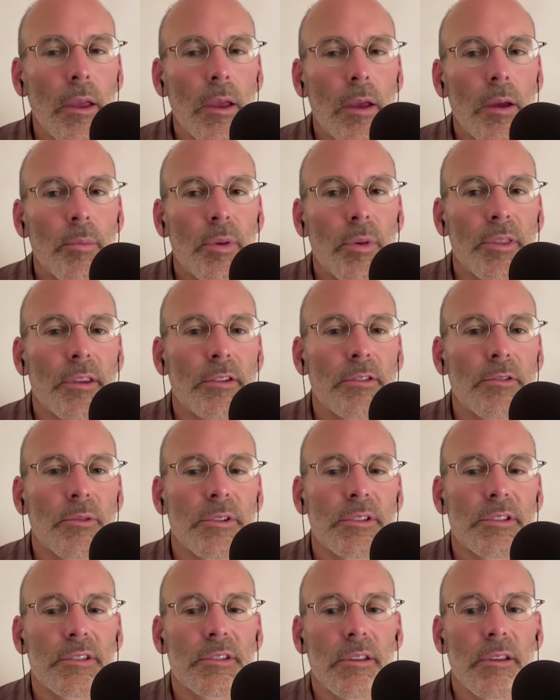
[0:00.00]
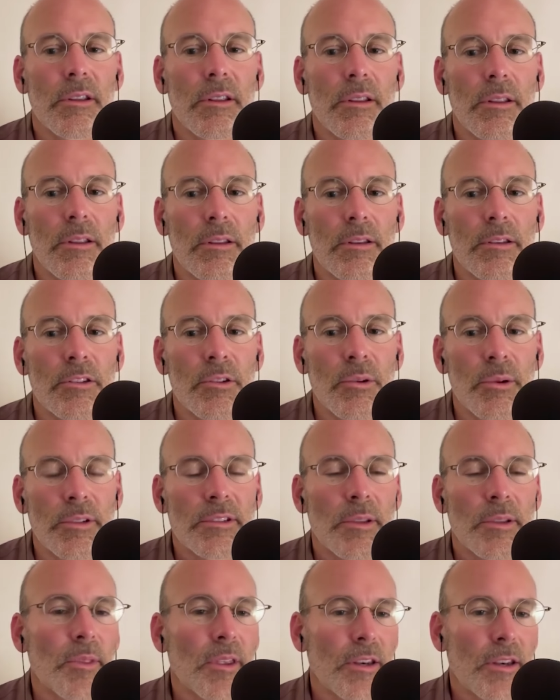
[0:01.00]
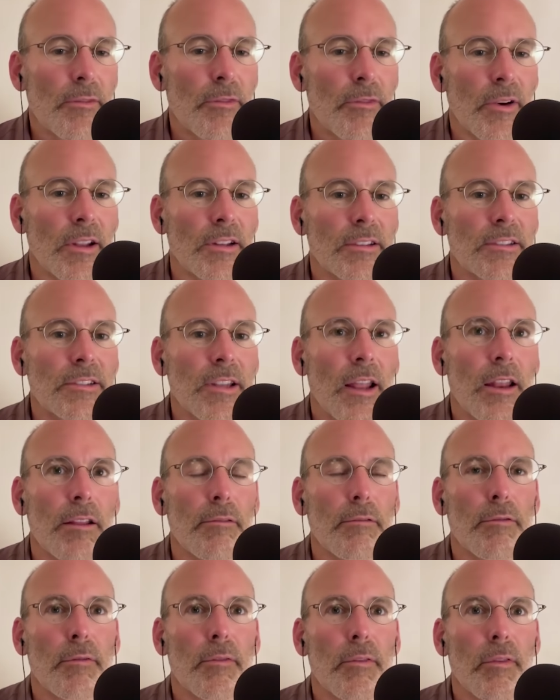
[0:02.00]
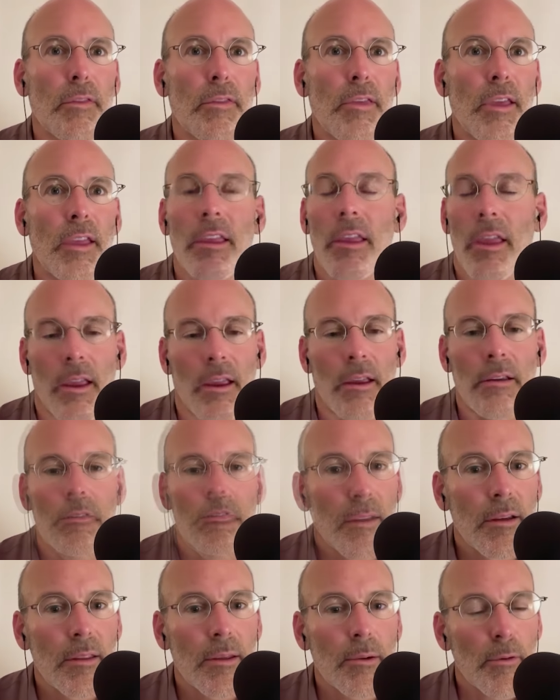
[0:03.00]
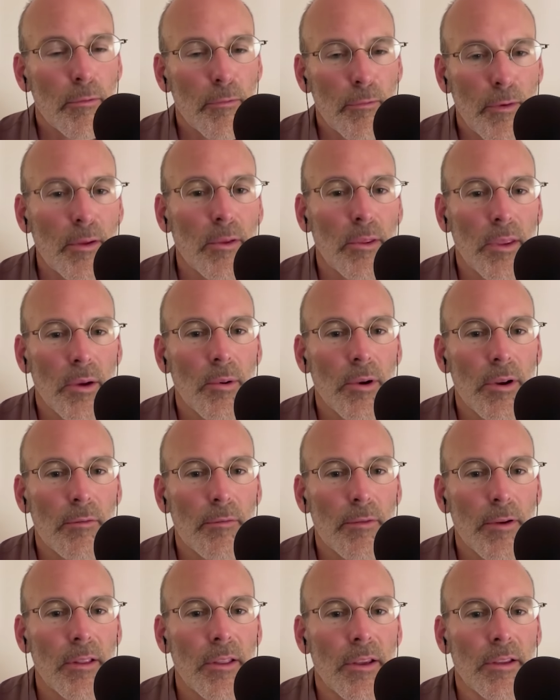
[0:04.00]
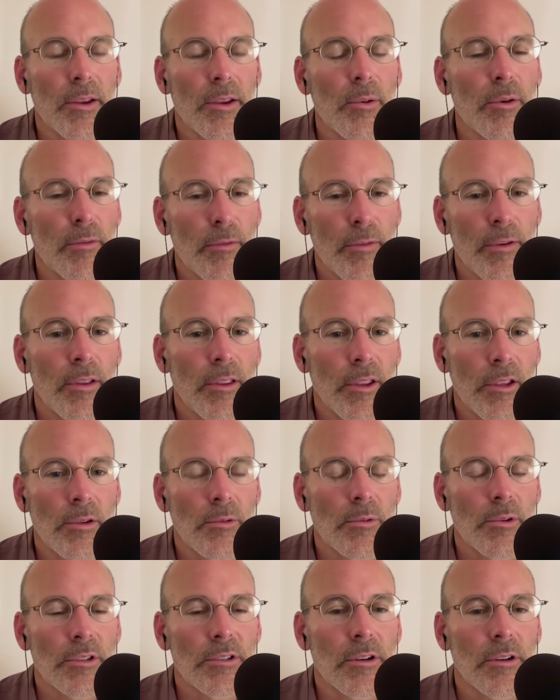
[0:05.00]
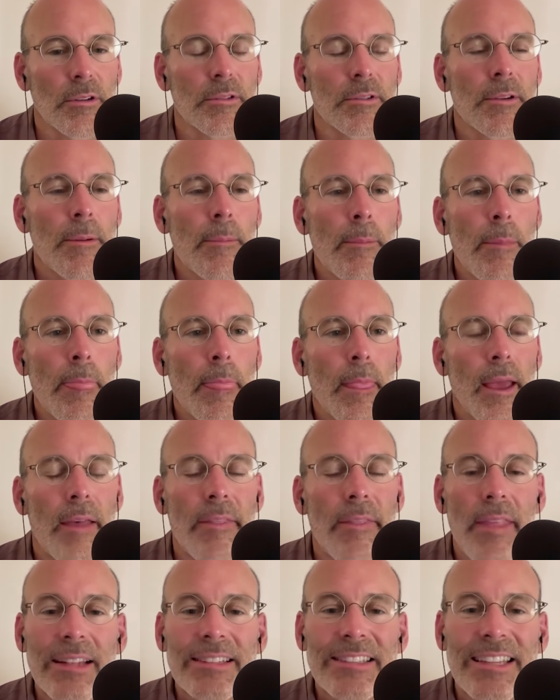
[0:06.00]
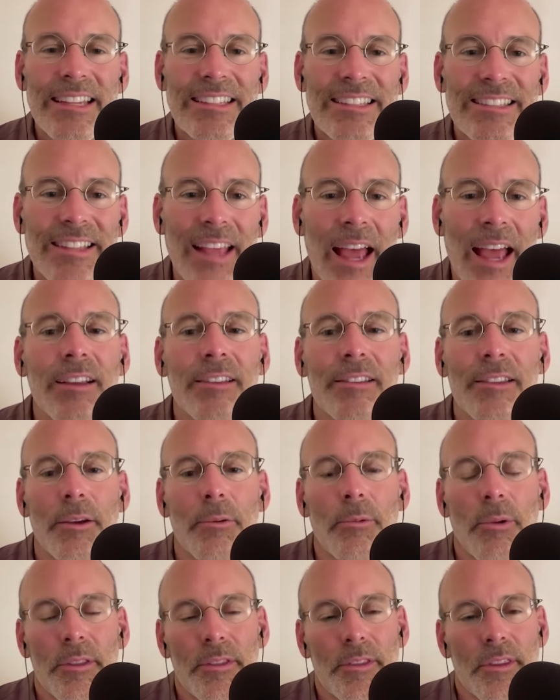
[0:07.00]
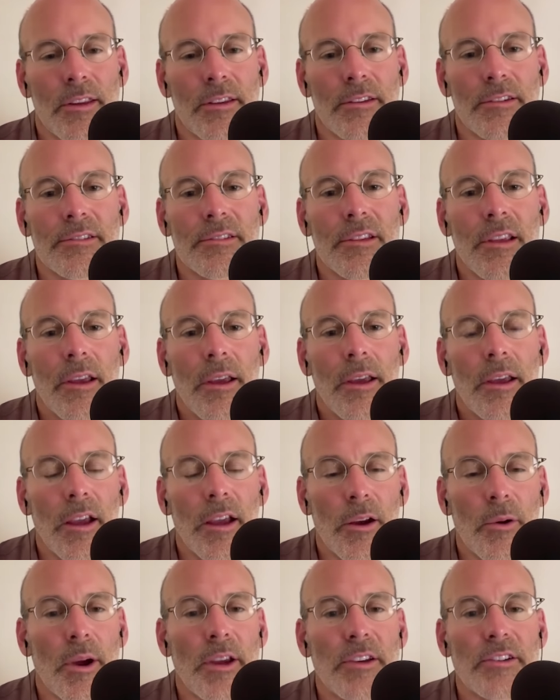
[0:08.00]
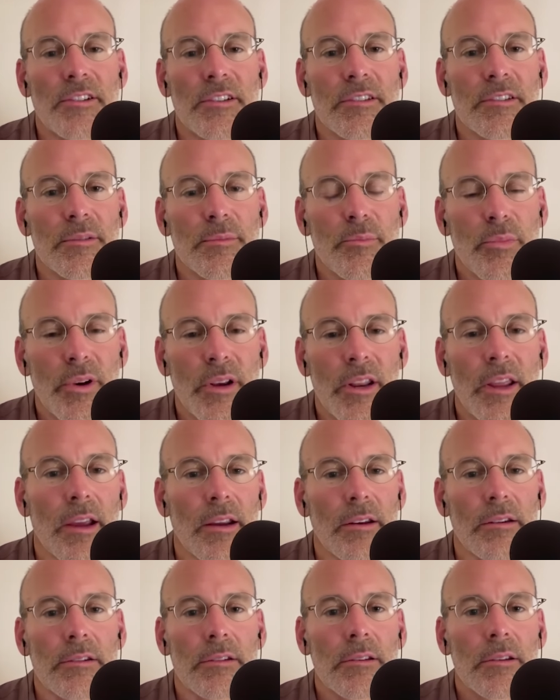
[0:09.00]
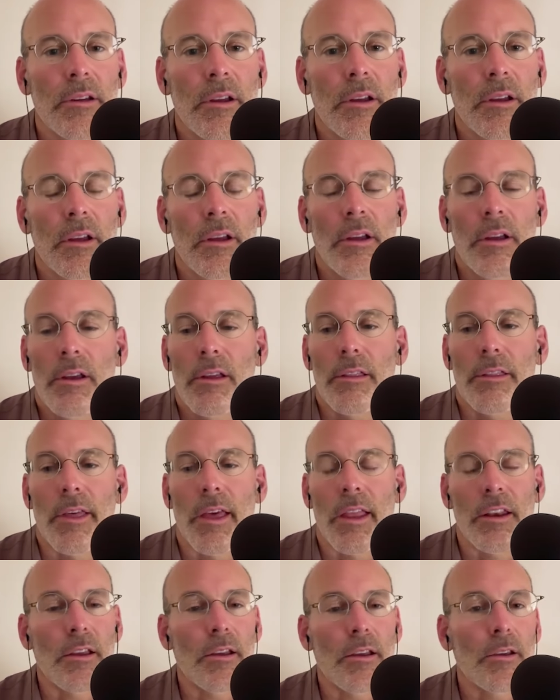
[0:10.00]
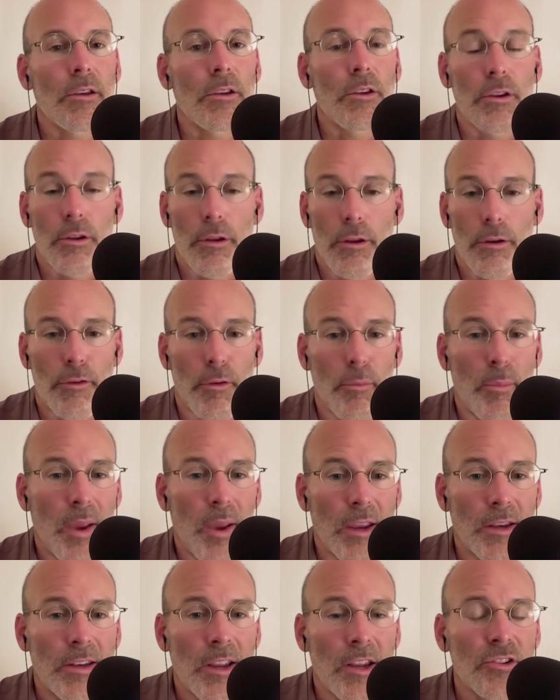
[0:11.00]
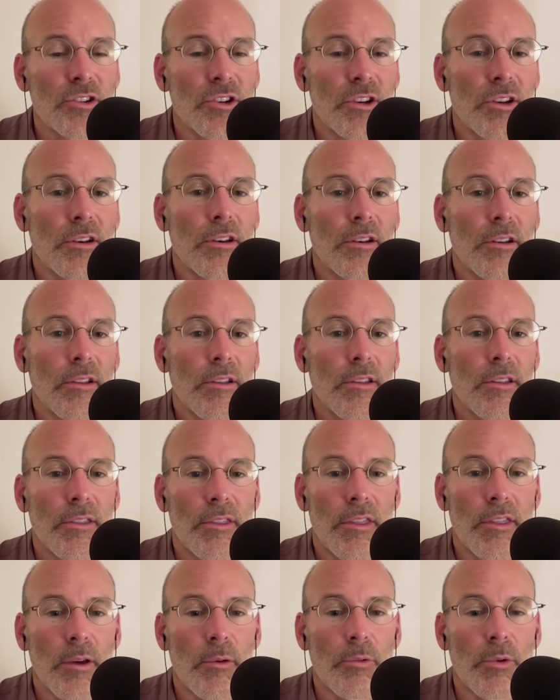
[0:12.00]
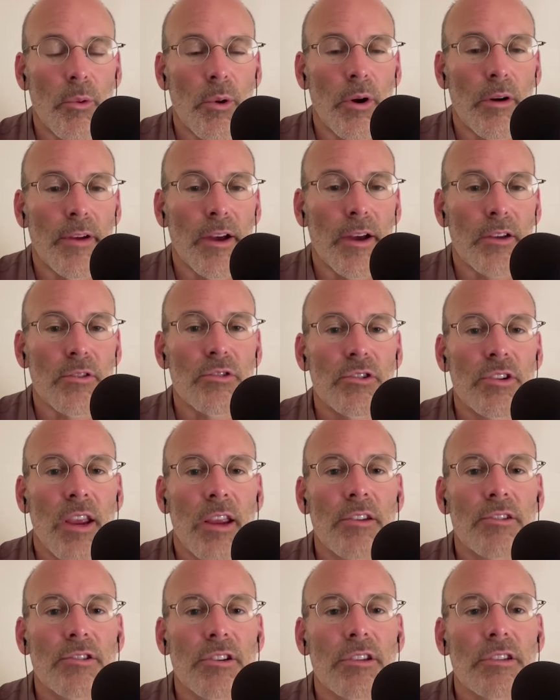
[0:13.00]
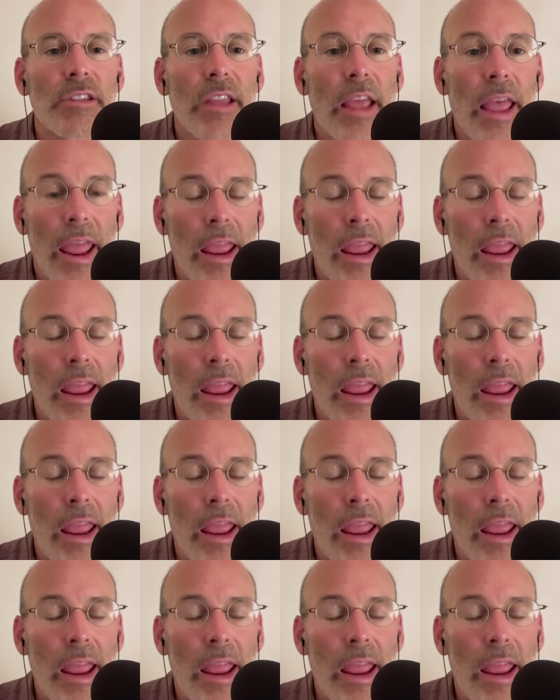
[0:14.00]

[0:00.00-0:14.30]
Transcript: But this was doing something different. Instead of thinking, they were feeling what it felt like, they were feeling the results. And that's exactly what these equations predict that if you pay attention, the reward value changes.